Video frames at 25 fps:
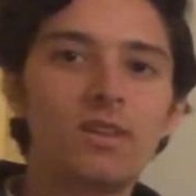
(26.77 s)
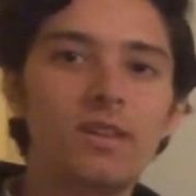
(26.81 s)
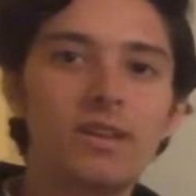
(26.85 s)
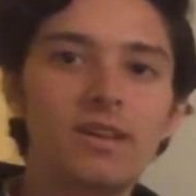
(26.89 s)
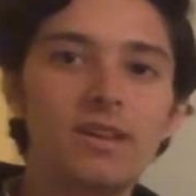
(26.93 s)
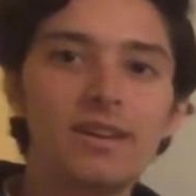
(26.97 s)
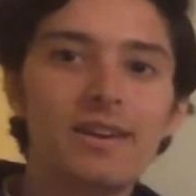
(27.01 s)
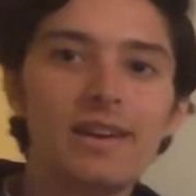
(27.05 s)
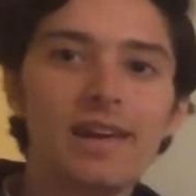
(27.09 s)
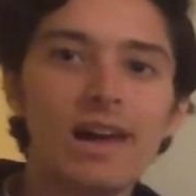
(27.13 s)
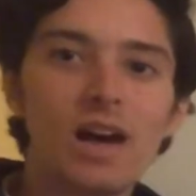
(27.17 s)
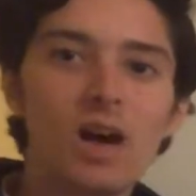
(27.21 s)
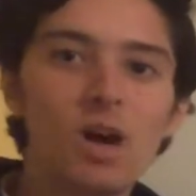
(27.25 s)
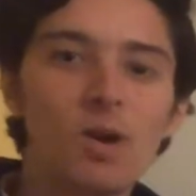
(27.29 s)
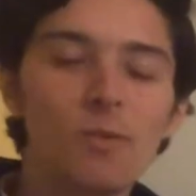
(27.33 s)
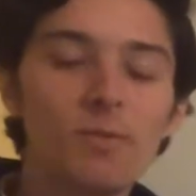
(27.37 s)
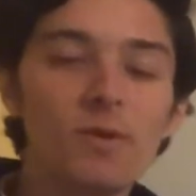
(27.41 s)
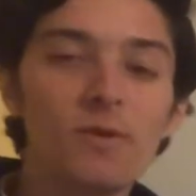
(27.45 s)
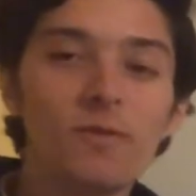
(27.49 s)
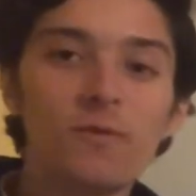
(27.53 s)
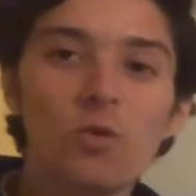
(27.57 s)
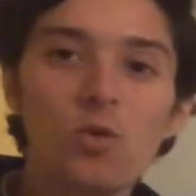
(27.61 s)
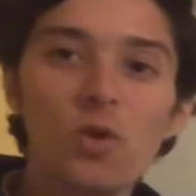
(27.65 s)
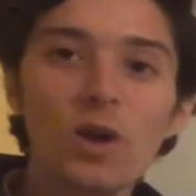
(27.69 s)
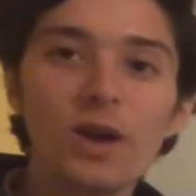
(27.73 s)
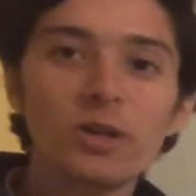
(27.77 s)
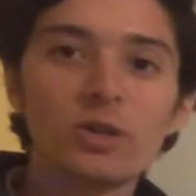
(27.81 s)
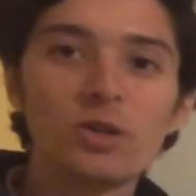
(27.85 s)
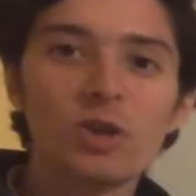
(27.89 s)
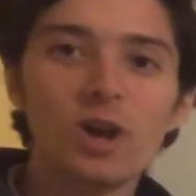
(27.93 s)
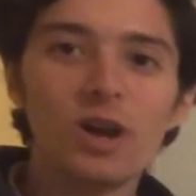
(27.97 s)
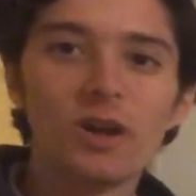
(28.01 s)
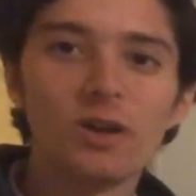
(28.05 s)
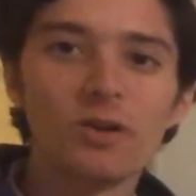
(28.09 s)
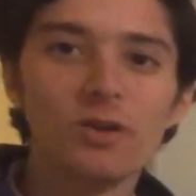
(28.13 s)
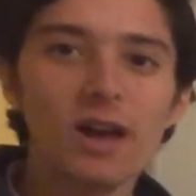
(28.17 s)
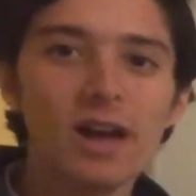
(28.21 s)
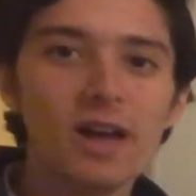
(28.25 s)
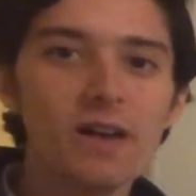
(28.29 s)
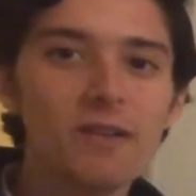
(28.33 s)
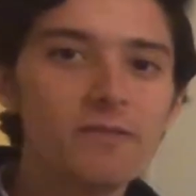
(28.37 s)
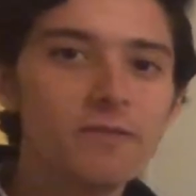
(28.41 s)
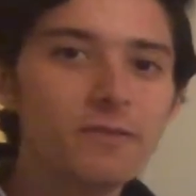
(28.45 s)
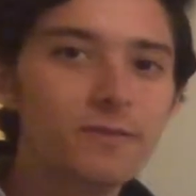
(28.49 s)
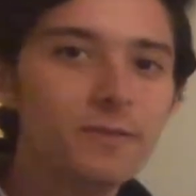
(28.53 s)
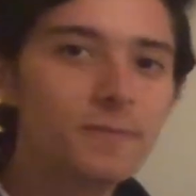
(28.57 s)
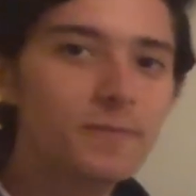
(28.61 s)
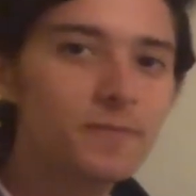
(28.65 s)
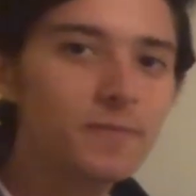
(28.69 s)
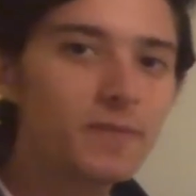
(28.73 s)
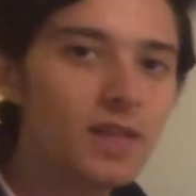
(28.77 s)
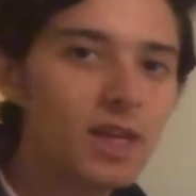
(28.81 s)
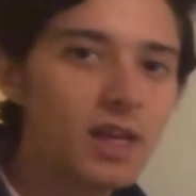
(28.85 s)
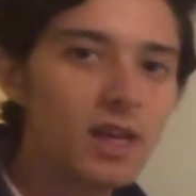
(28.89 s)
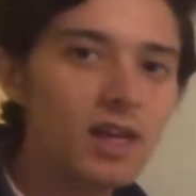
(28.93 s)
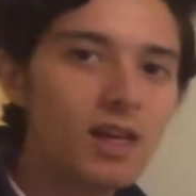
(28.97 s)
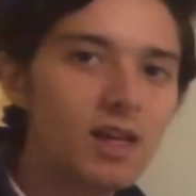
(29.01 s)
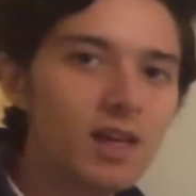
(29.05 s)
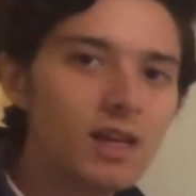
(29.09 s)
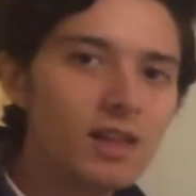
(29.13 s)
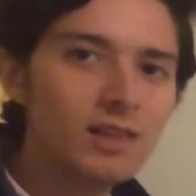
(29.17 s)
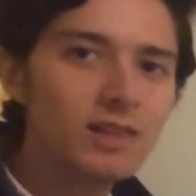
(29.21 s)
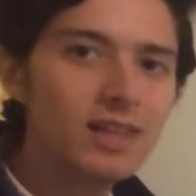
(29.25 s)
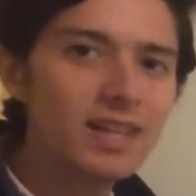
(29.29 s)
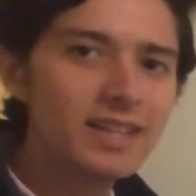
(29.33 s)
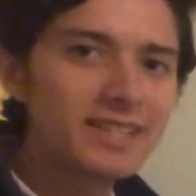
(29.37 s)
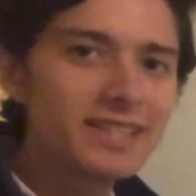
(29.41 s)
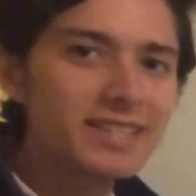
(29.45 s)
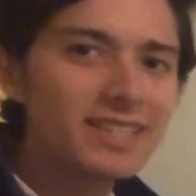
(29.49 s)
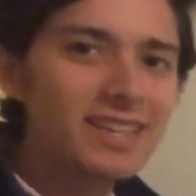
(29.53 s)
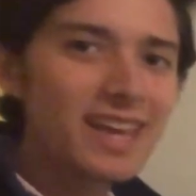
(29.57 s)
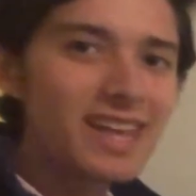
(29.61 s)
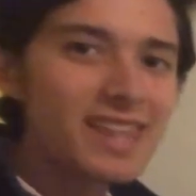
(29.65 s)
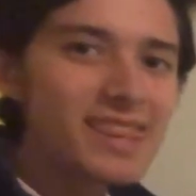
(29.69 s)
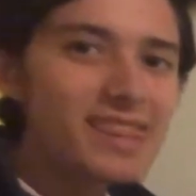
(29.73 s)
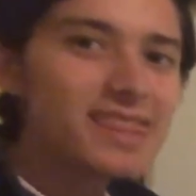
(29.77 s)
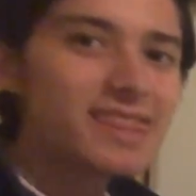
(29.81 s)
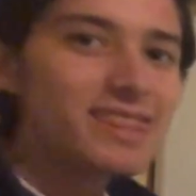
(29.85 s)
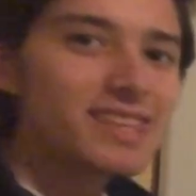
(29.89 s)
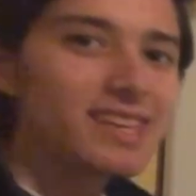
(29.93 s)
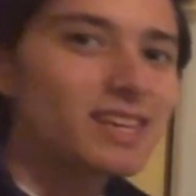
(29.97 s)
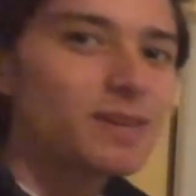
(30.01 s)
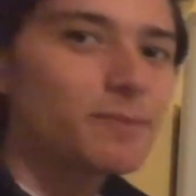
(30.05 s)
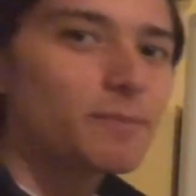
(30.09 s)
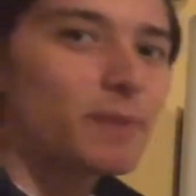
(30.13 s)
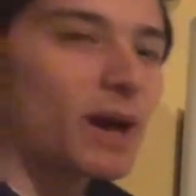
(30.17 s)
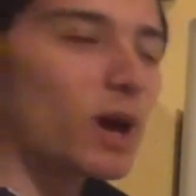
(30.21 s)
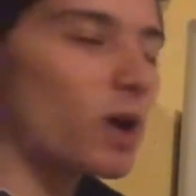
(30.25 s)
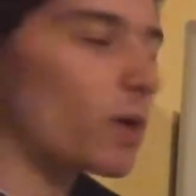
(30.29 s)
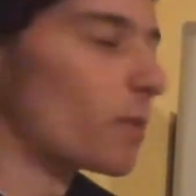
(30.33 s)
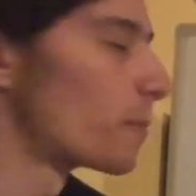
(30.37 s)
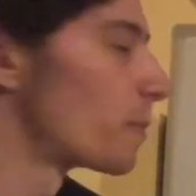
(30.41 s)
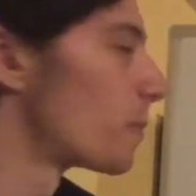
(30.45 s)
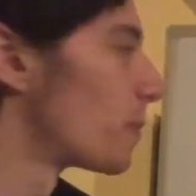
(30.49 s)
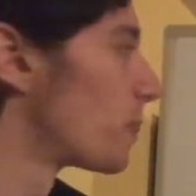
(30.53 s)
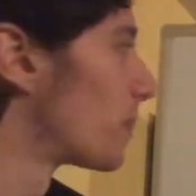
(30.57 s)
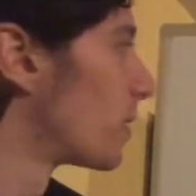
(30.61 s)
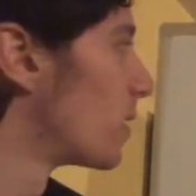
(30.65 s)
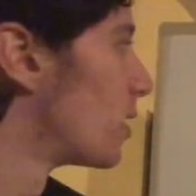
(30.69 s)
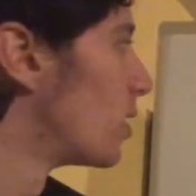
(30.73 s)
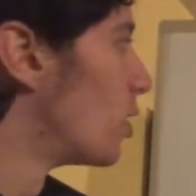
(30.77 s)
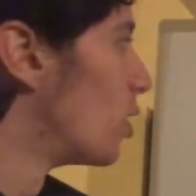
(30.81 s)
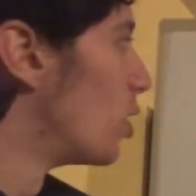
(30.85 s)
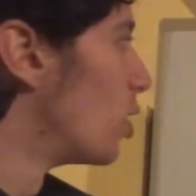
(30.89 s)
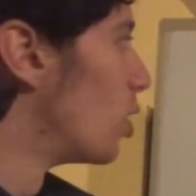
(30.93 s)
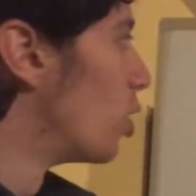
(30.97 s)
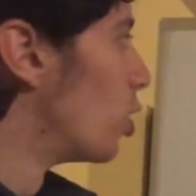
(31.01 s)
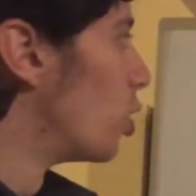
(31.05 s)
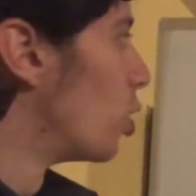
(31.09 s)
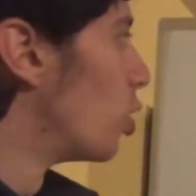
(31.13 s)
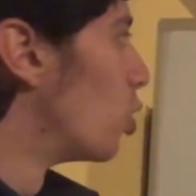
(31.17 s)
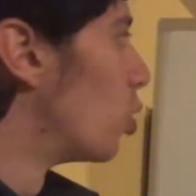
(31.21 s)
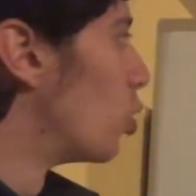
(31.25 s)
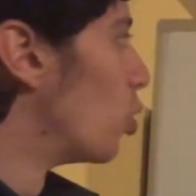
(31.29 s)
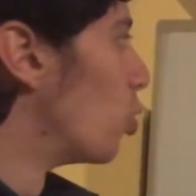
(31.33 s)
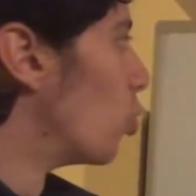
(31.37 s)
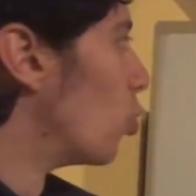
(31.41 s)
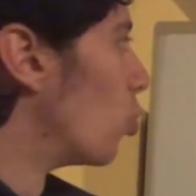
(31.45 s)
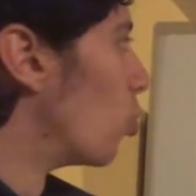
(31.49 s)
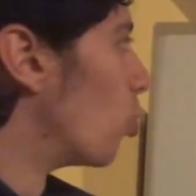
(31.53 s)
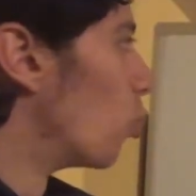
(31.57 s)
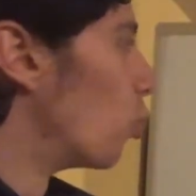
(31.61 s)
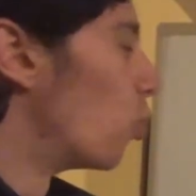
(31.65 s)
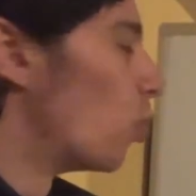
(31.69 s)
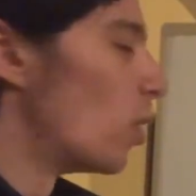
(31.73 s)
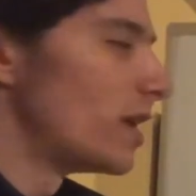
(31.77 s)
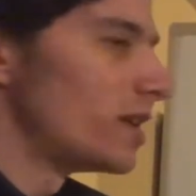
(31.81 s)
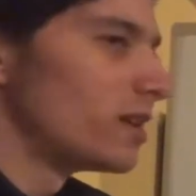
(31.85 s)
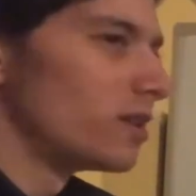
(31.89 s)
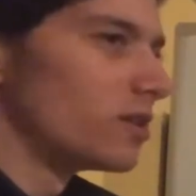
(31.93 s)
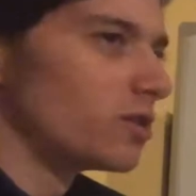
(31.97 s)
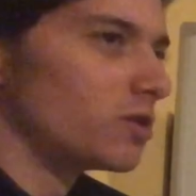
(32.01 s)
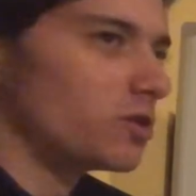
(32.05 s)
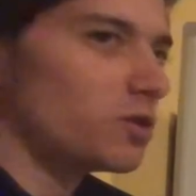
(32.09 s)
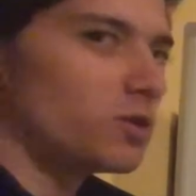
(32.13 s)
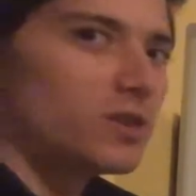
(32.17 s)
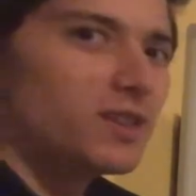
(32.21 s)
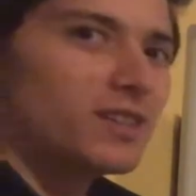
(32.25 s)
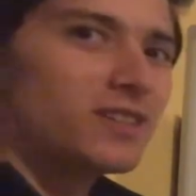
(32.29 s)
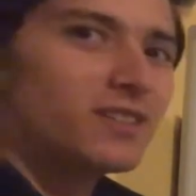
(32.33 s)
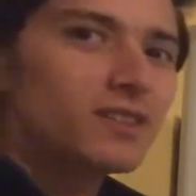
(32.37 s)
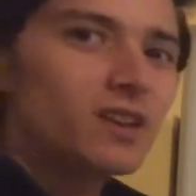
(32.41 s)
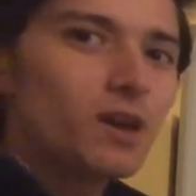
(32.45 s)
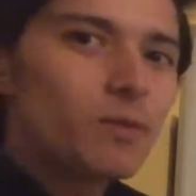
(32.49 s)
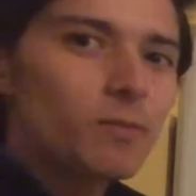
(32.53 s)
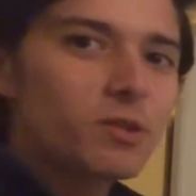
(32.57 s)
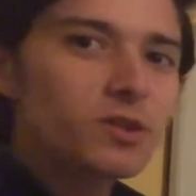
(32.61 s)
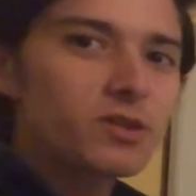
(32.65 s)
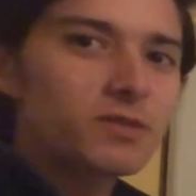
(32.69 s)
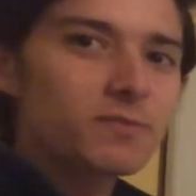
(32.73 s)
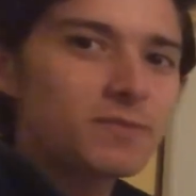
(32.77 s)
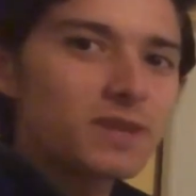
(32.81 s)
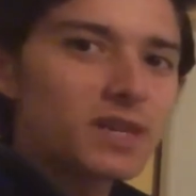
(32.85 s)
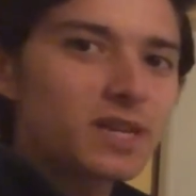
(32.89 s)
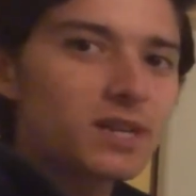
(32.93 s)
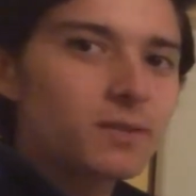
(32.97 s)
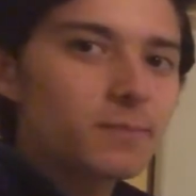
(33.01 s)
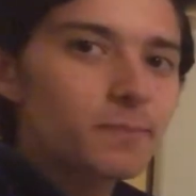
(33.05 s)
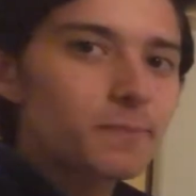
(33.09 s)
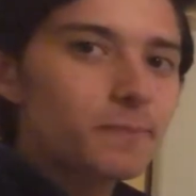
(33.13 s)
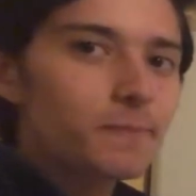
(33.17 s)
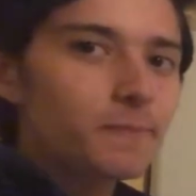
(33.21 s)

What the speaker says: Now, before I draw a graph, let's again think about what do these numbers mean.